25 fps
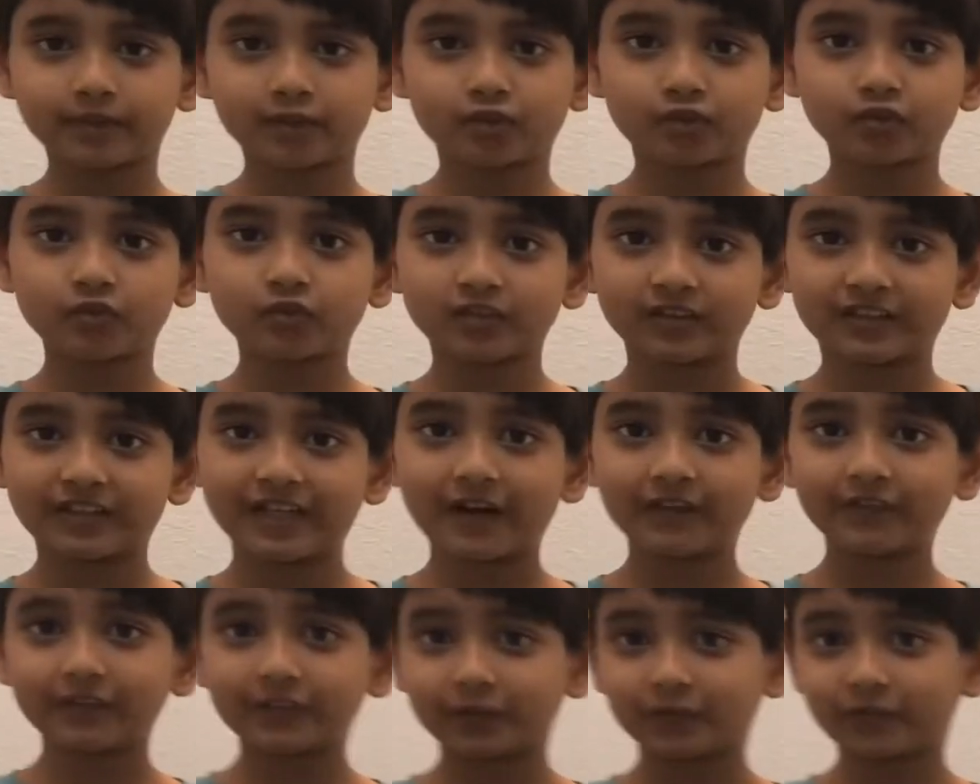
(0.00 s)
shows
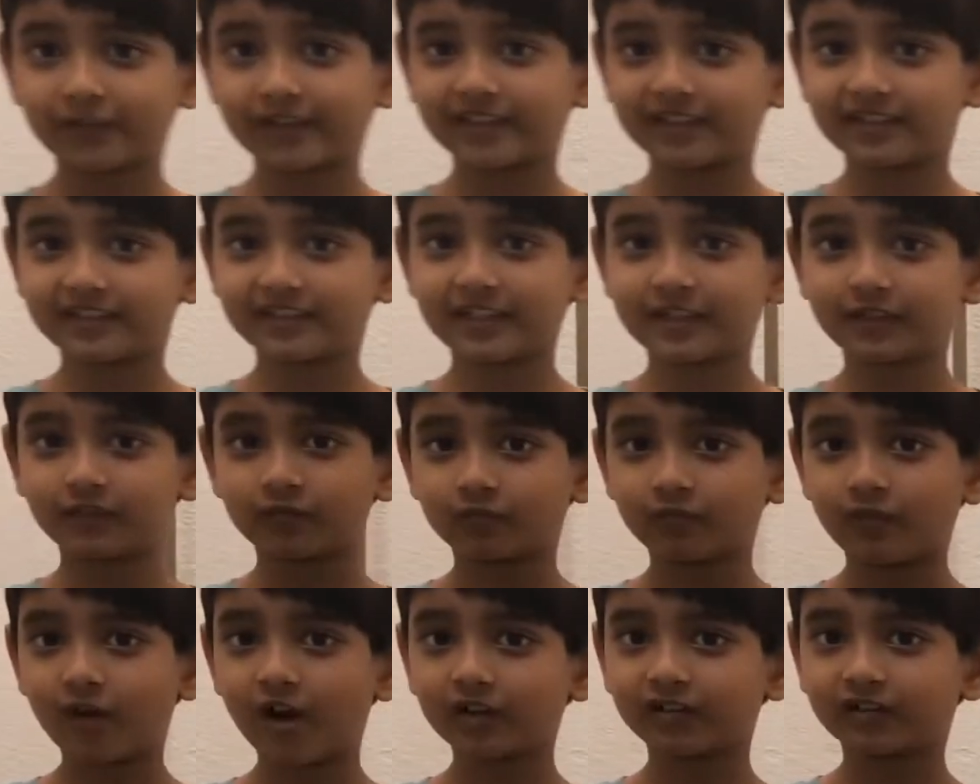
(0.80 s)
how the trees suck
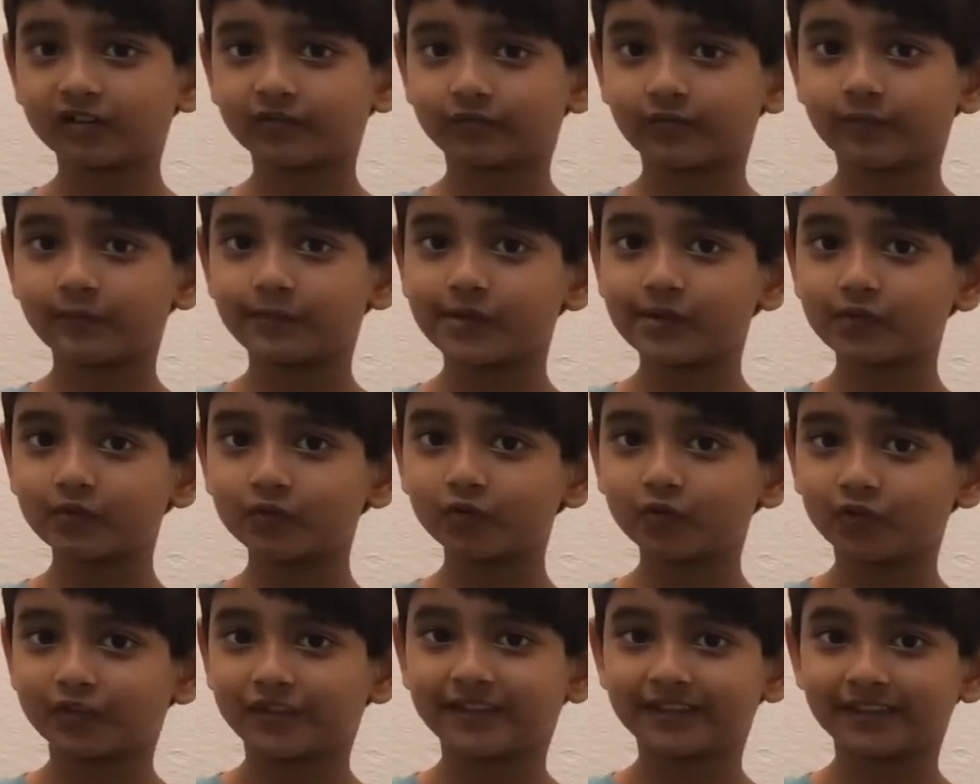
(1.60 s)
water from their
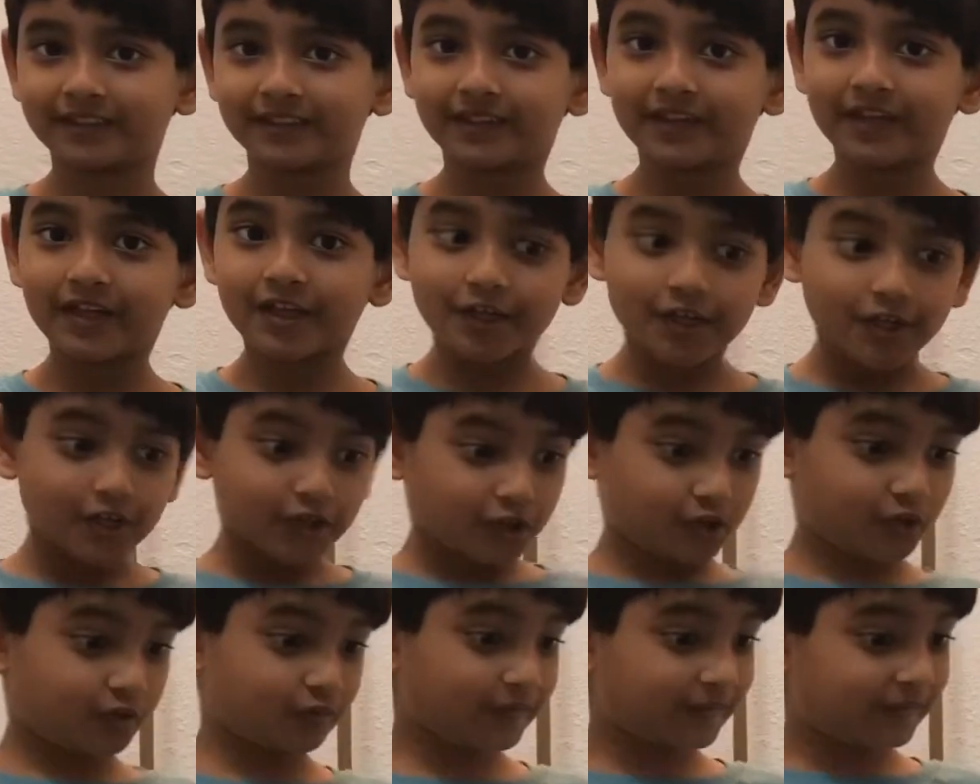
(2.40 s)
roots.
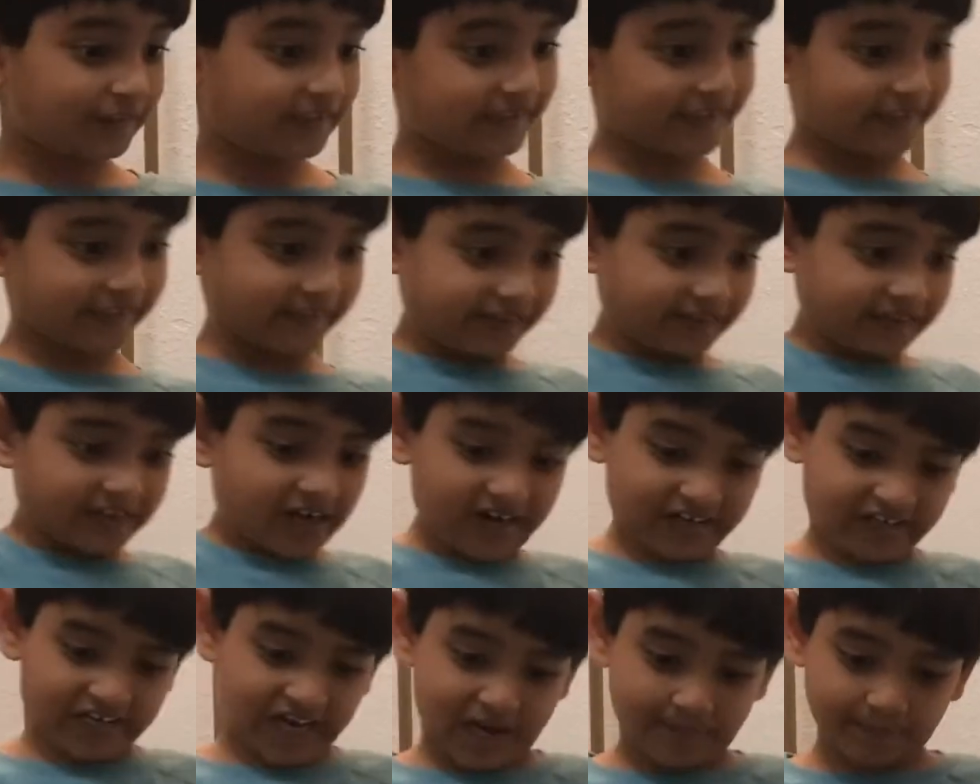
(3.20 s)
You will need
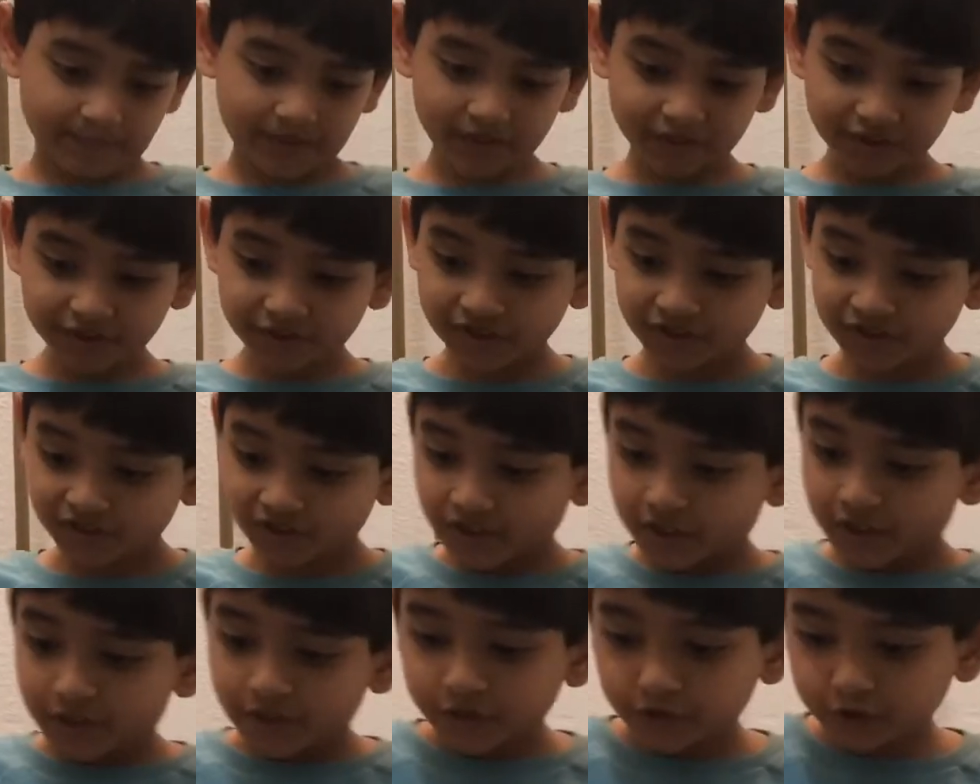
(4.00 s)
a cabbage,
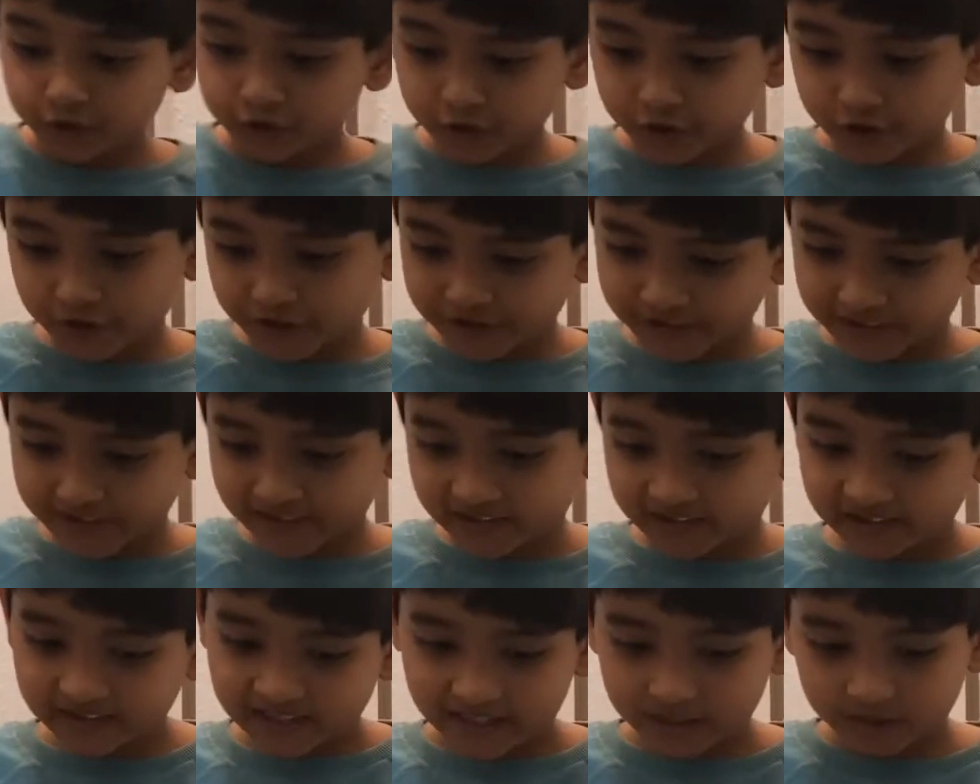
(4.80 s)

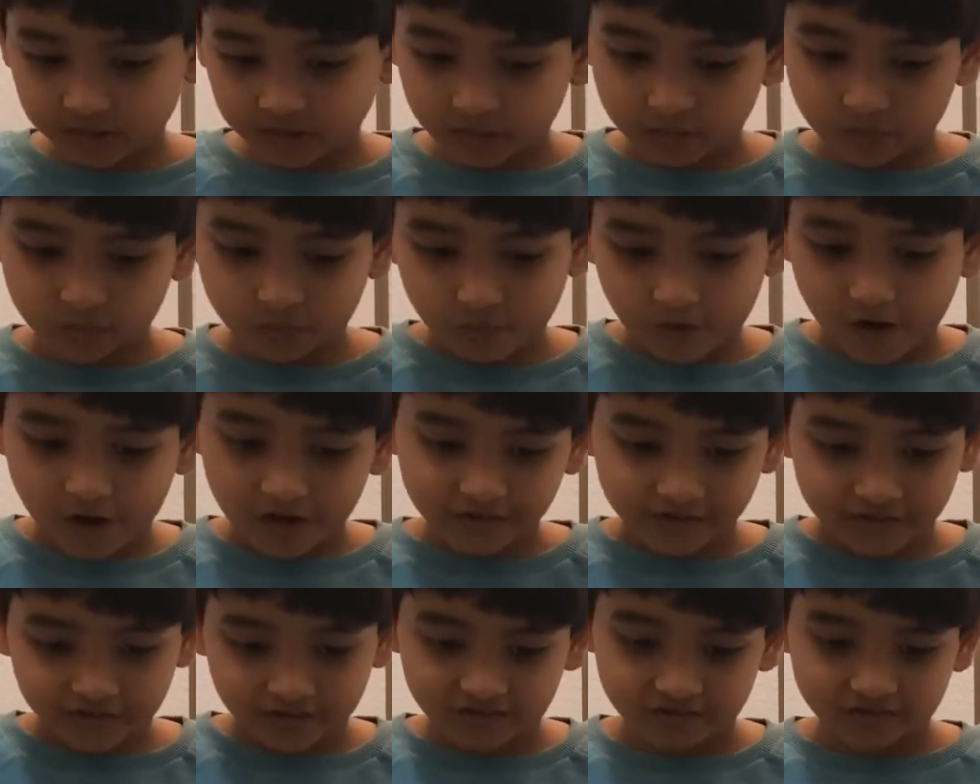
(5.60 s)
3 glasses of
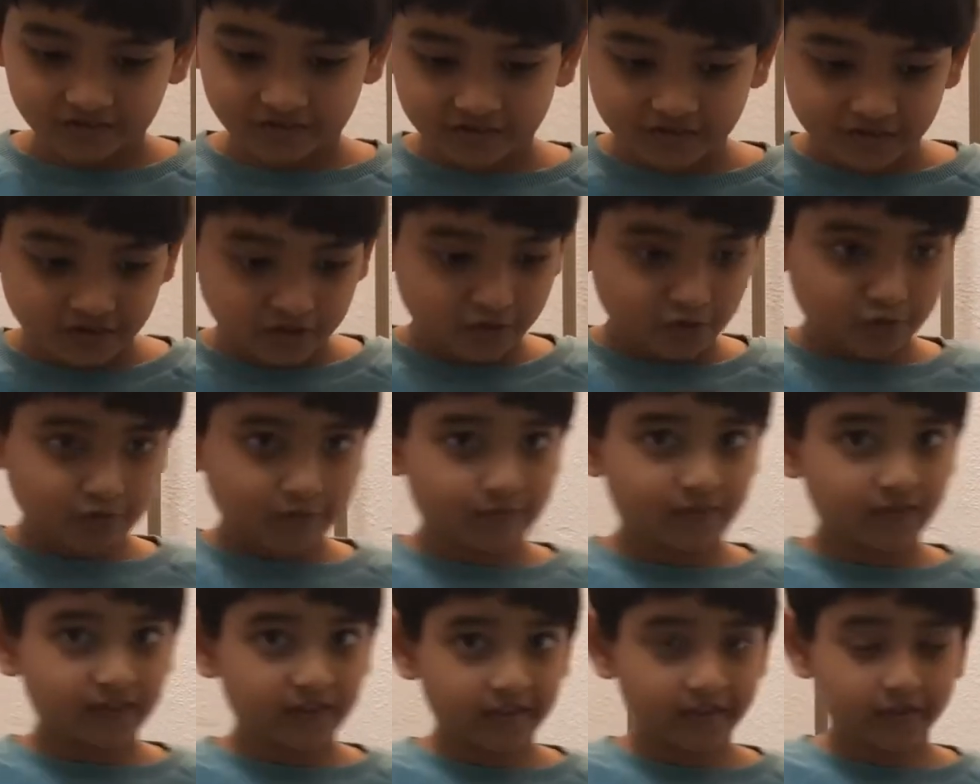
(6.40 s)
water. Don't
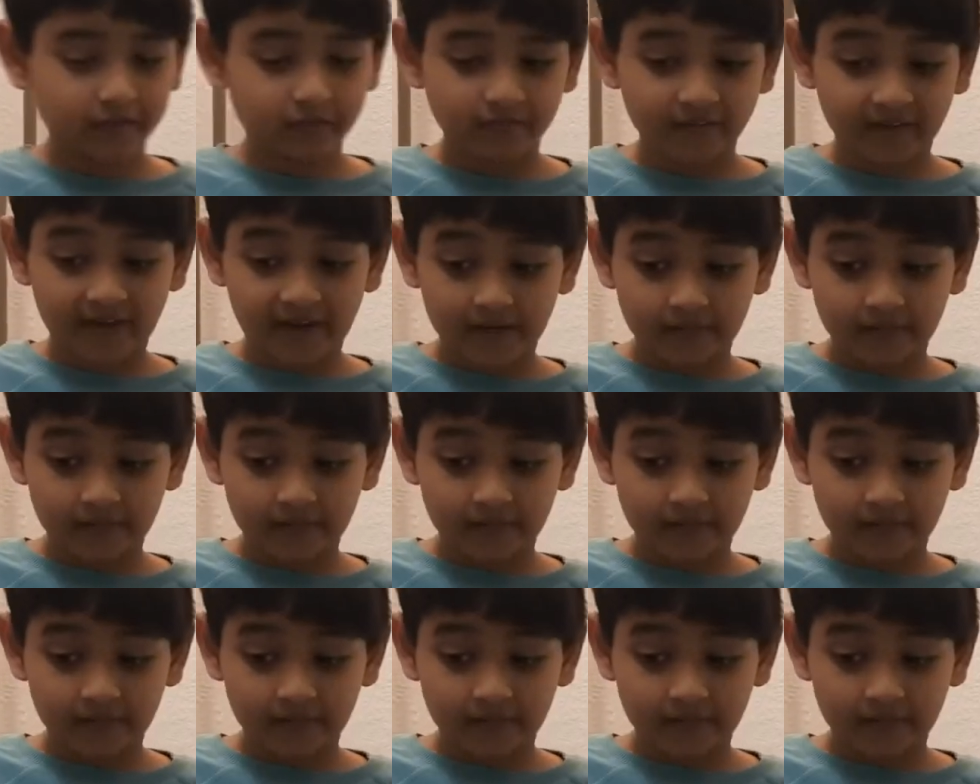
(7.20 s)
forget to add